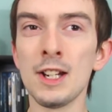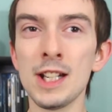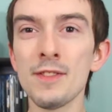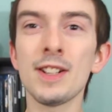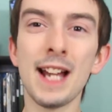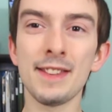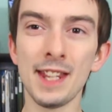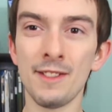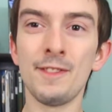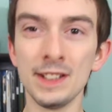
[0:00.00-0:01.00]
You never got
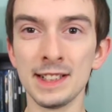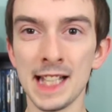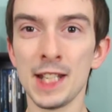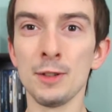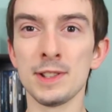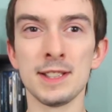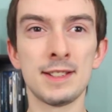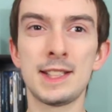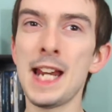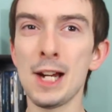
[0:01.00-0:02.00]
that feeling that it was
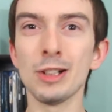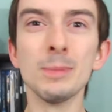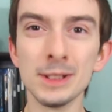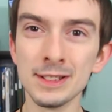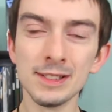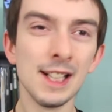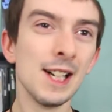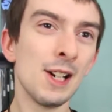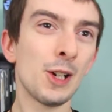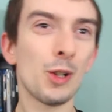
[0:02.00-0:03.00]
this terrible,
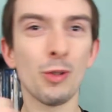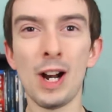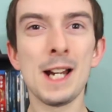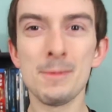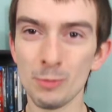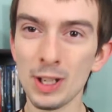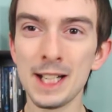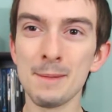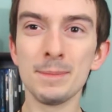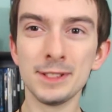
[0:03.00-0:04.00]

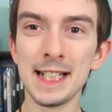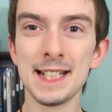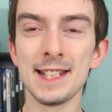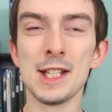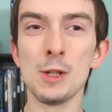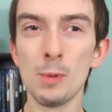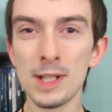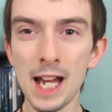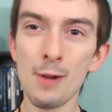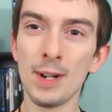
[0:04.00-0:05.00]
crime-ridden place that you
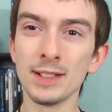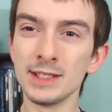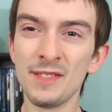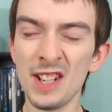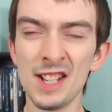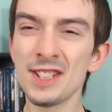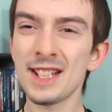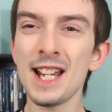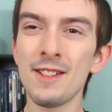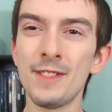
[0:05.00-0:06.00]
would not want to live in. It
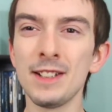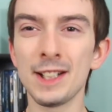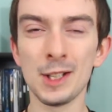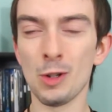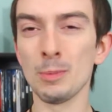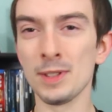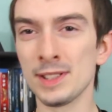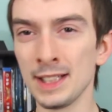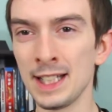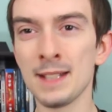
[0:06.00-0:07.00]
just kind of felt like a normal
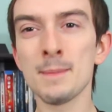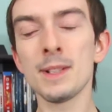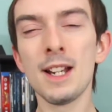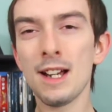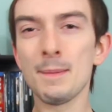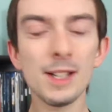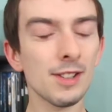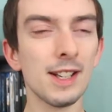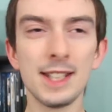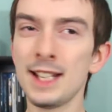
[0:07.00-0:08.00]
city, and I'm not
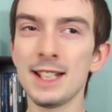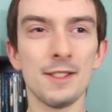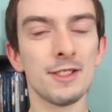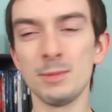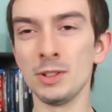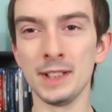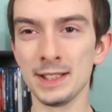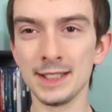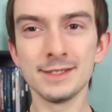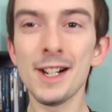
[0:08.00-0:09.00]
trying to take down those
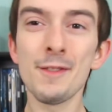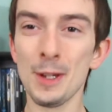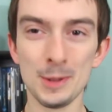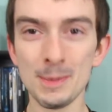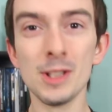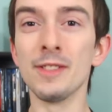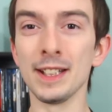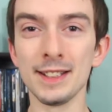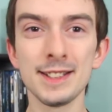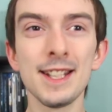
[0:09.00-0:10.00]
movies. I love those
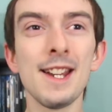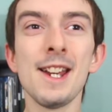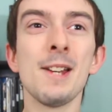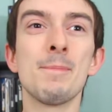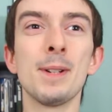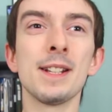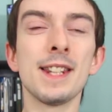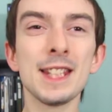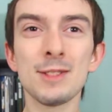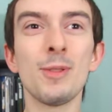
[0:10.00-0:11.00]
movies.
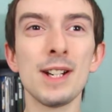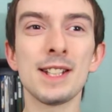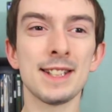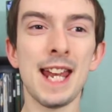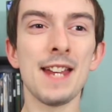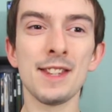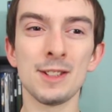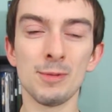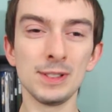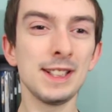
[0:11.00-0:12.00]
But this one just had
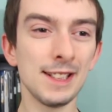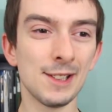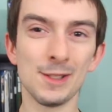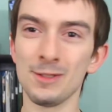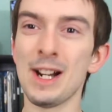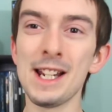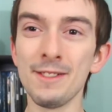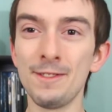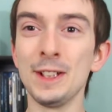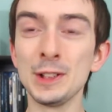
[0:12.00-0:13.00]
this really
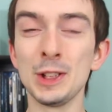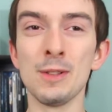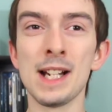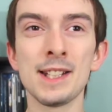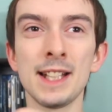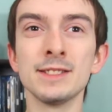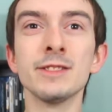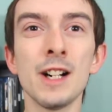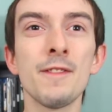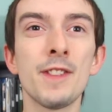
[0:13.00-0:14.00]
great feel to it. I
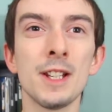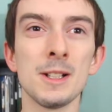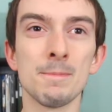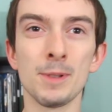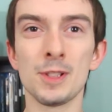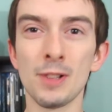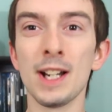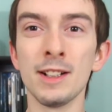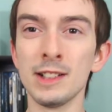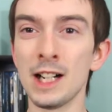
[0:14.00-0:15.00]
love the
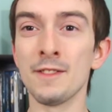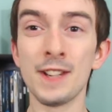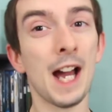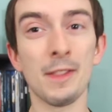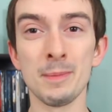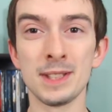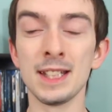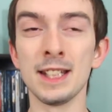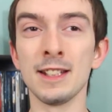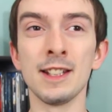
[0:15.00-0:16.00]
portrayal of Gotham
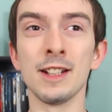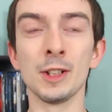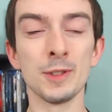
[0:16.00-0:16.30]
City in here.